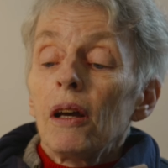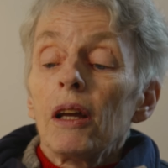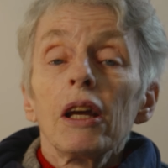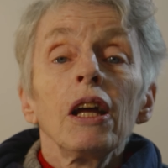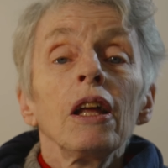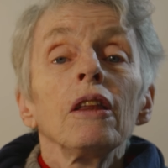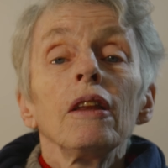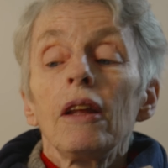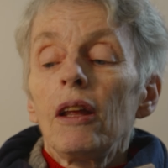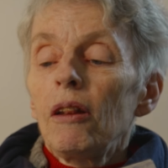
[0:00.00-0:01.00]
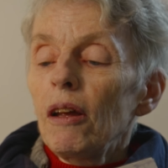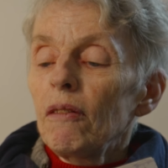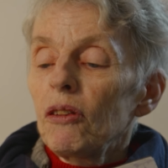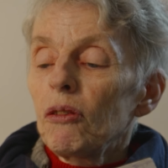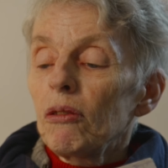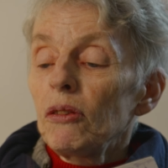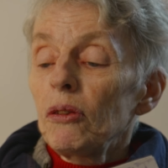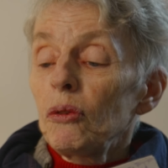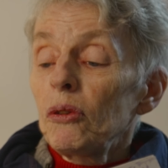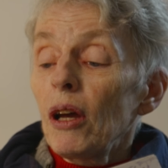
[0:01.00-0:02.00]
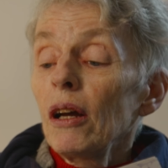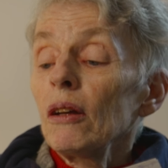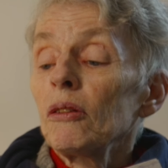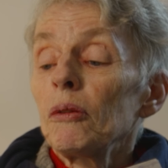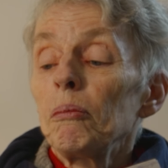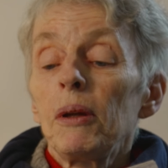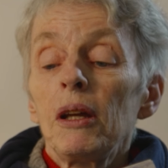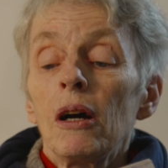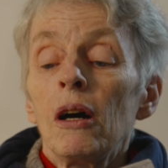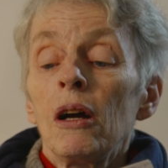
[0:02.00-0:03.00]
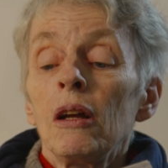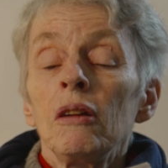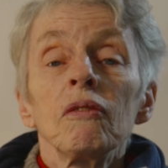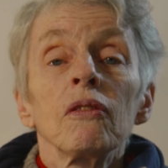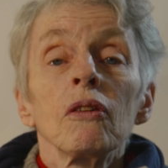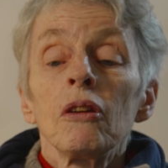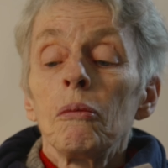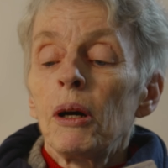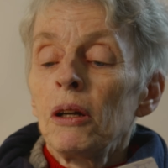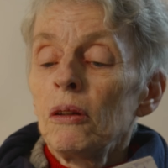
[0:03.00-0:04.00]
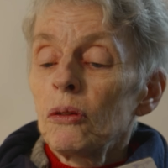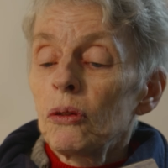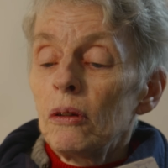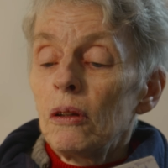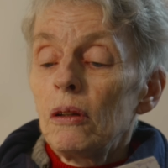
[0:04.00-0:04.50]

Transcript: Again they left treasure sacks behind for the monks.